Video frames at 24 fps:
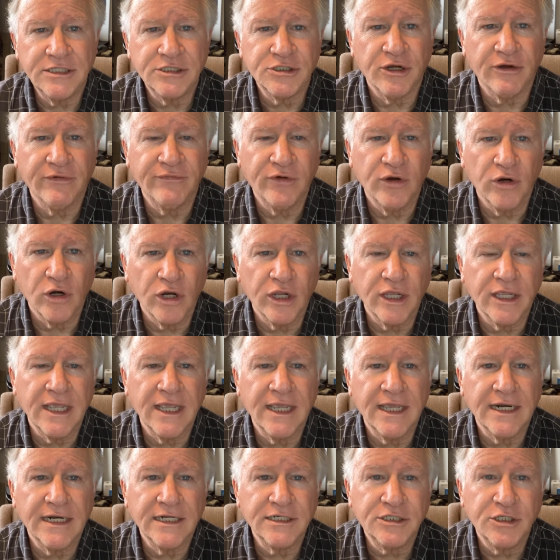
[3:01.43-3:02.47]
So if you're
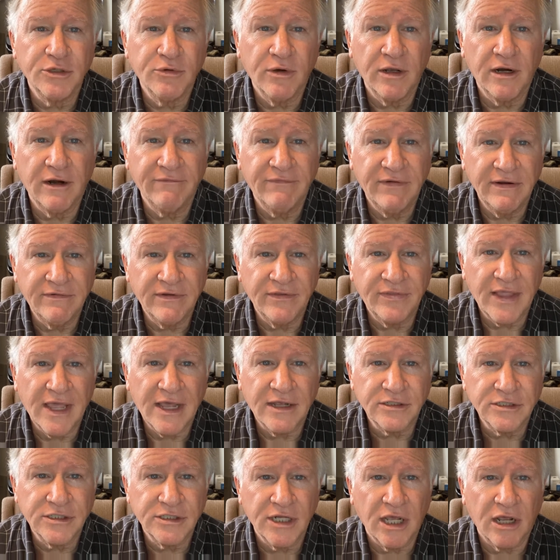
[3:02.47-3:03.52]
looking at a
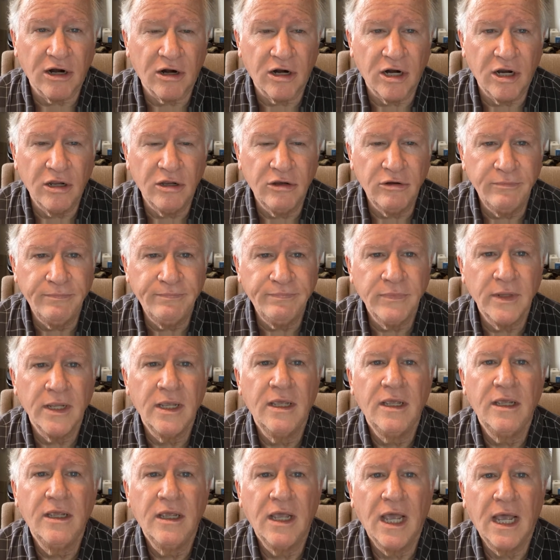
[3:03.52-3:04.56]
$250,000 home,
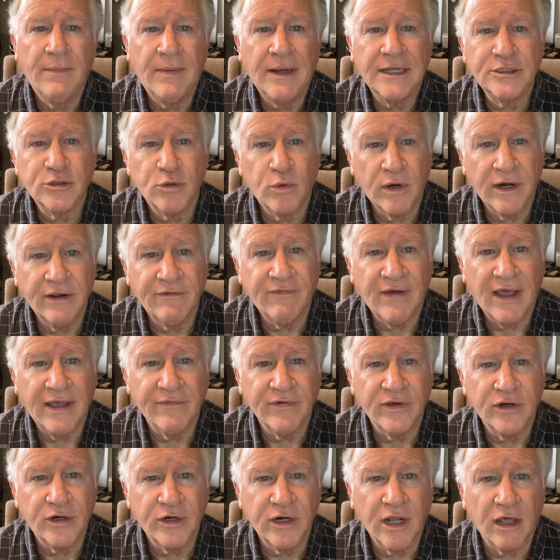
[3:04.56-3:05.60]
about
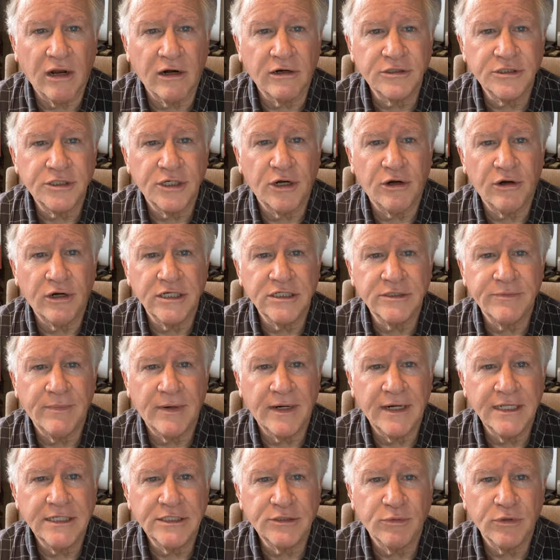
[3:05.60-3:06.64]
$2,500 in earnest
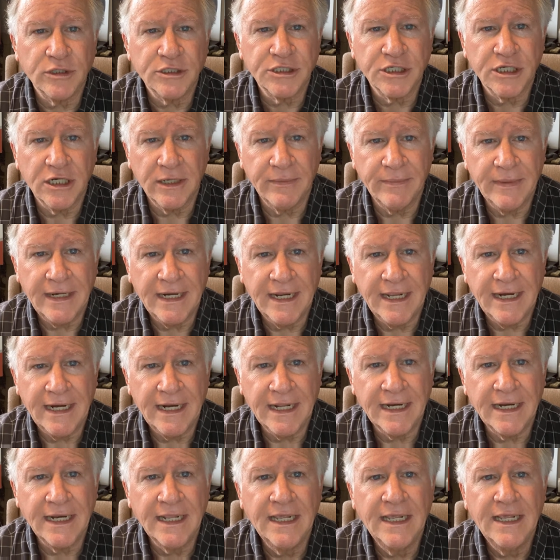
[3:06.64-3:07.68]
money is what's going to be
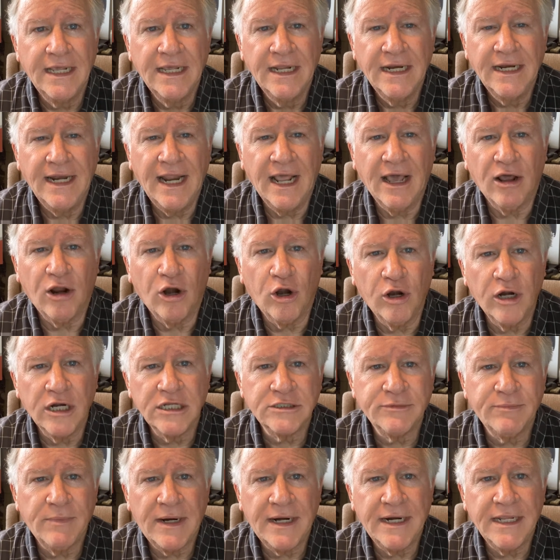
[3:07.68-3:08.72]
needed. Now,
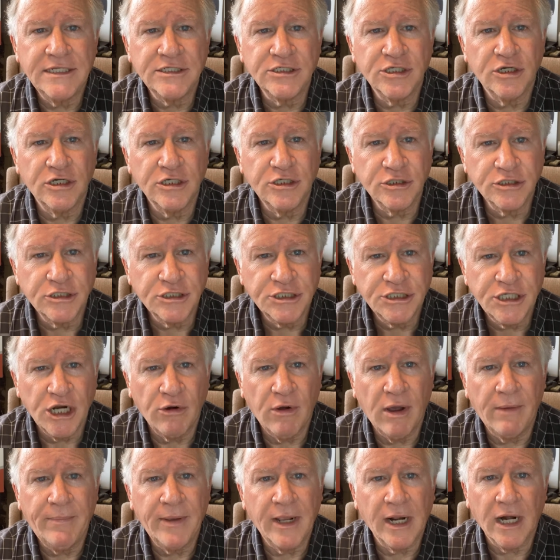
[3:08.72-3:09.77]
earnest money is going to
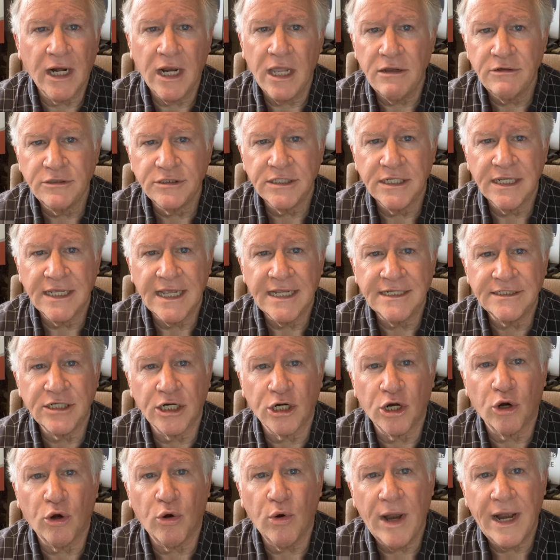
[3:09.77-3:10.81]
show up at closing as a
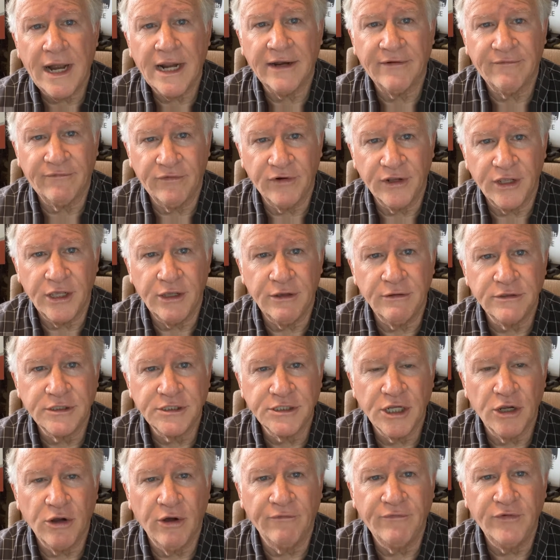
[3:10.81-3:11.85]
credit for you.
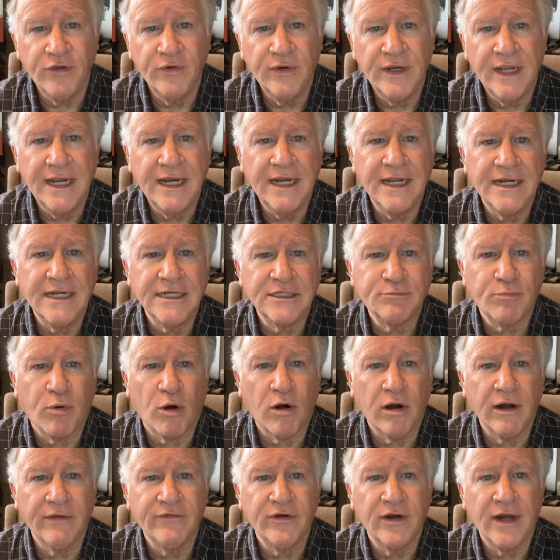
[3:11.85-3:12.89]
So if you need it as
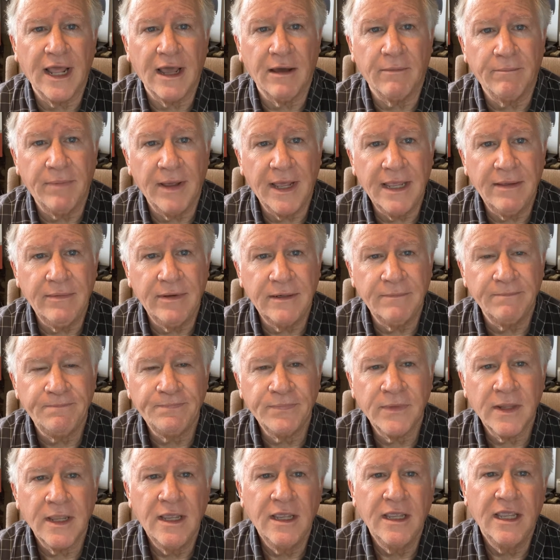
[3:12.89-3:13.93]
part of your down payment,
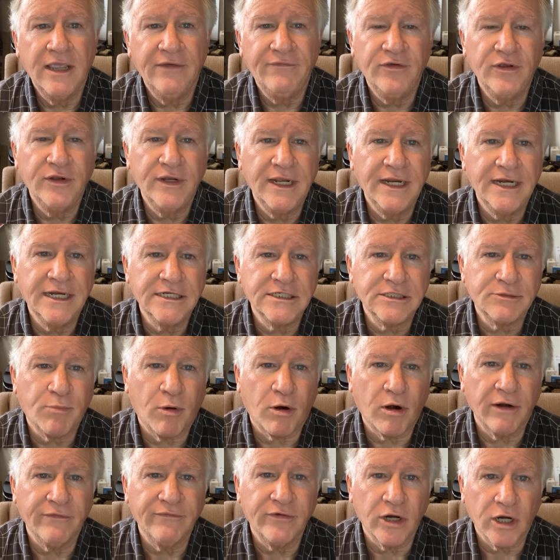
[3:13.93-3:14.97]
if you need it as
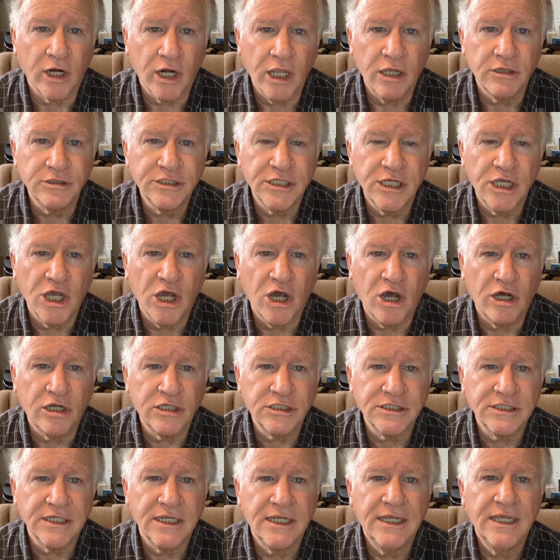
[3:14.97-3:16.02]
part of your closing
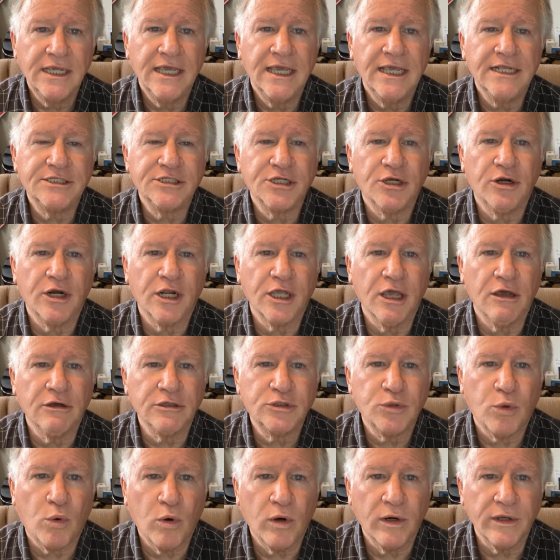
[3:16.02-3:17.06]
cost, it's going to go
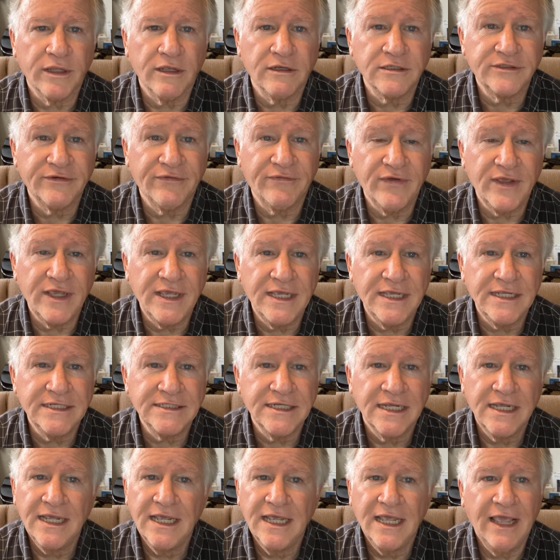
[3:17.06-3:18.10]
toward those fees.
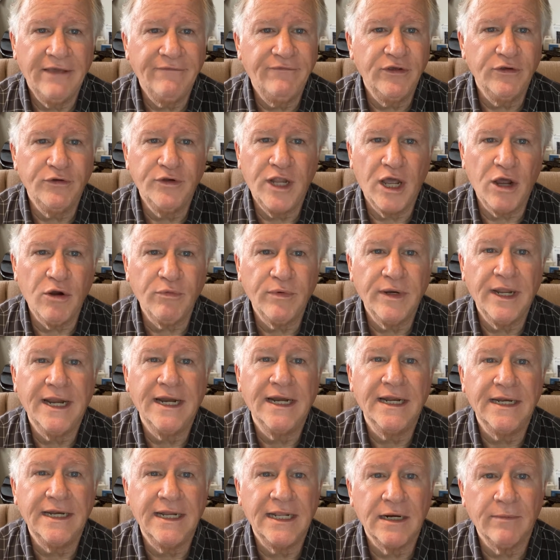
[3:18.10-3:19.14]
If you don't need
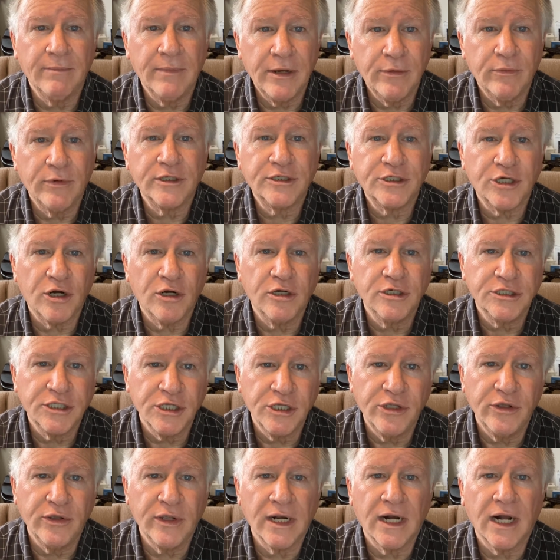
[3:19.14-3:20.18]
it, it'll be returned to
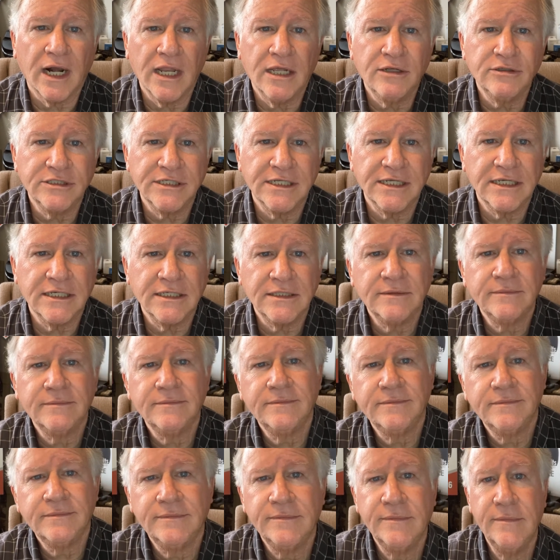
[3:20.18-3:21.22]
you at closing.
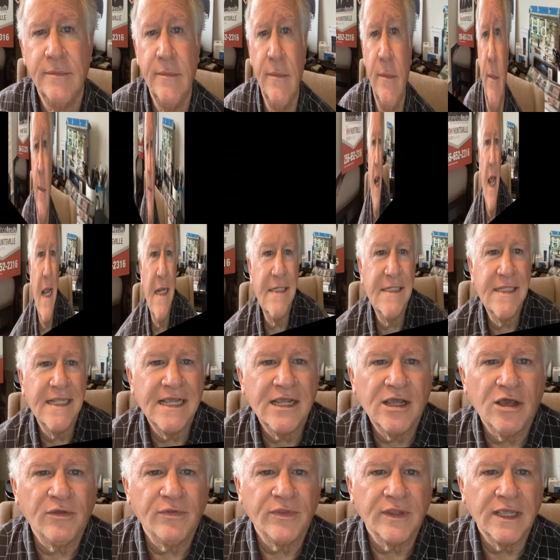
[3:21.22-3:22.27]
The next
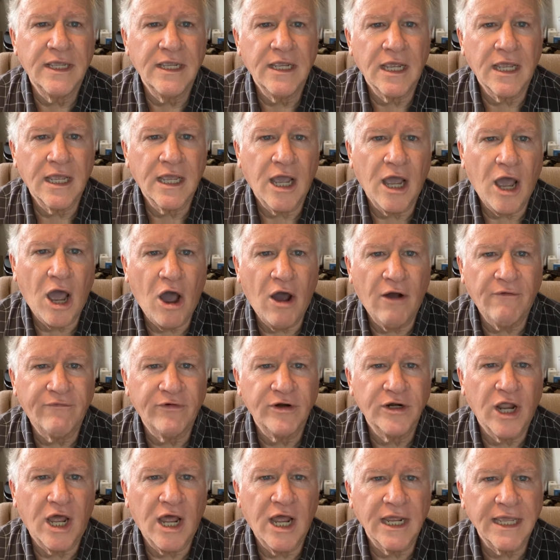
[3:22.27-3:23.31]
thing on the offer
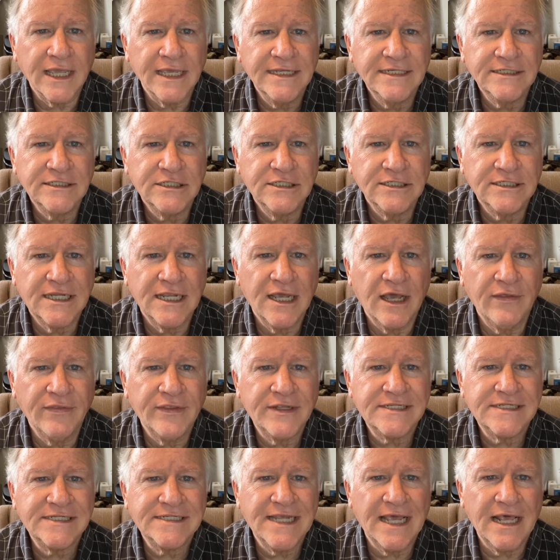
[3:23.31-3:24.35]
doc is to tell the
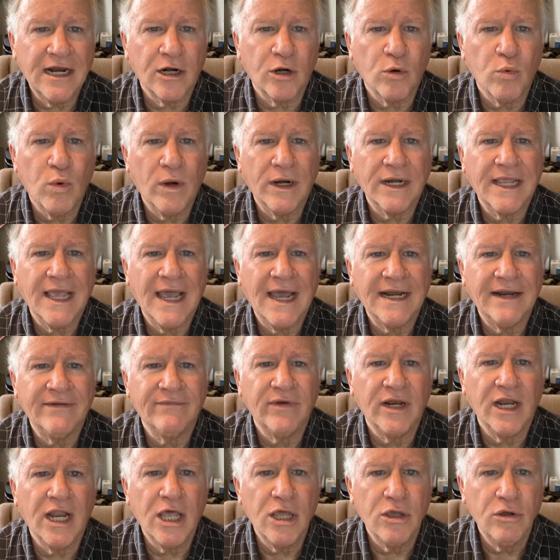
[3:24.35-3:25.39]
seller what kind of
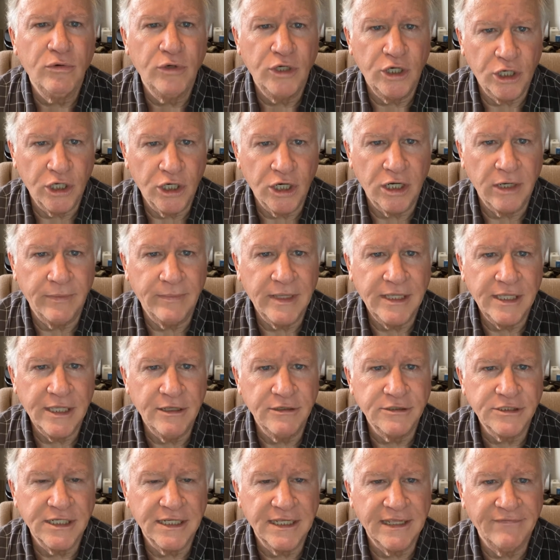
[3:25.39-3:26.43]
loan you're going to be
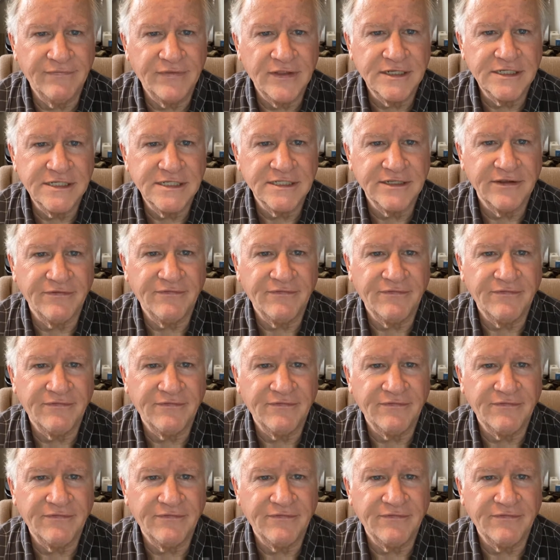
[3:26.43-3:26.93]
using if this is a